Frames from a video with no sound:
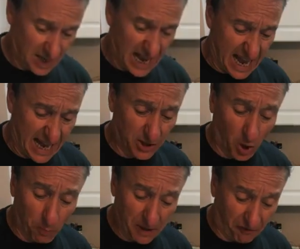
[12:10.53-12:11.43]
And
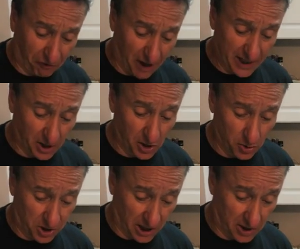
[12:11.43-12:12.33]
don't be afraid to
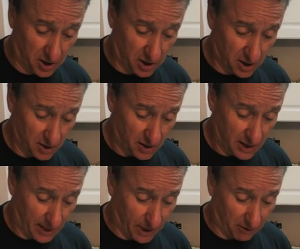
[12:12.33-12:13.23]
use this.
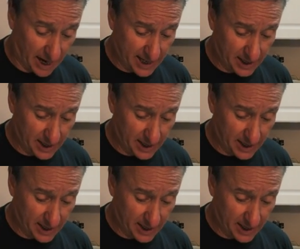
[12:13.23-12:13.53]
Am I right?